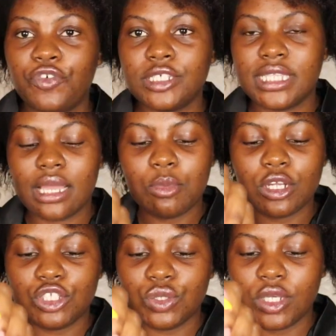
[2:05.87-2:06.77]
First thing I'm
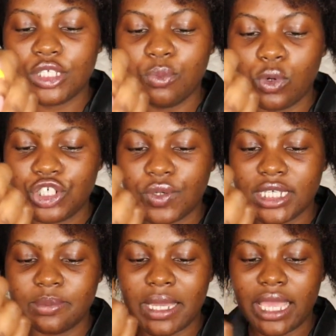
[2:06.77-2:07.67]
gonna do is
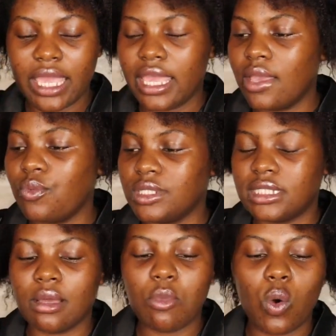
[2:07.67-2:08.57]
moisturize my hair with
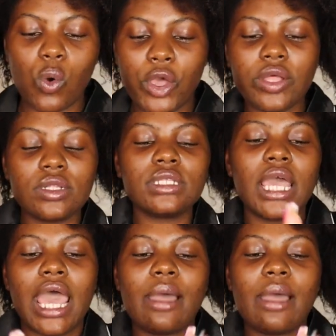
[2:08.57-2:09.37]
some oil.